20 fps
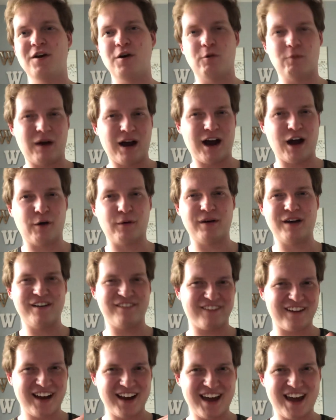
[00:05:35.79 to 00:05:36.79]
wow, if
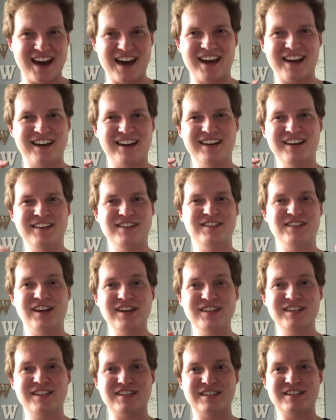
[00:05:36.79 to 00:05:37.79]
I had
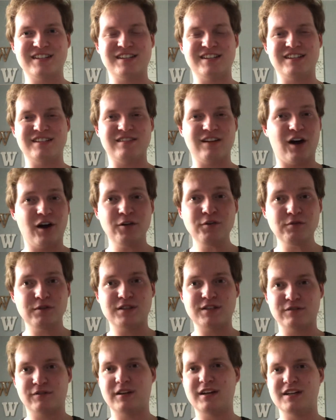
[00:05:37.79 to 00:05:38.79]
dozens and hundreds
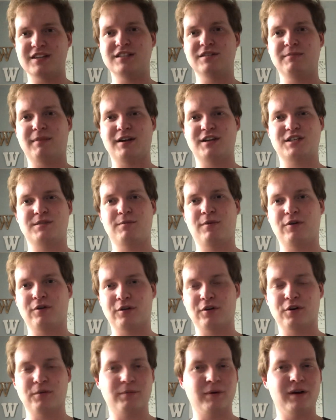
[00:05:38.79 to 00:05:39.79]
of kids in my small
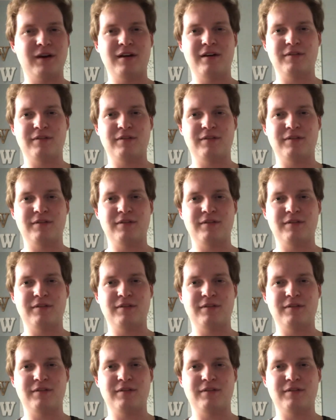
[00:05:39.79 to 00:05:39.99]
group,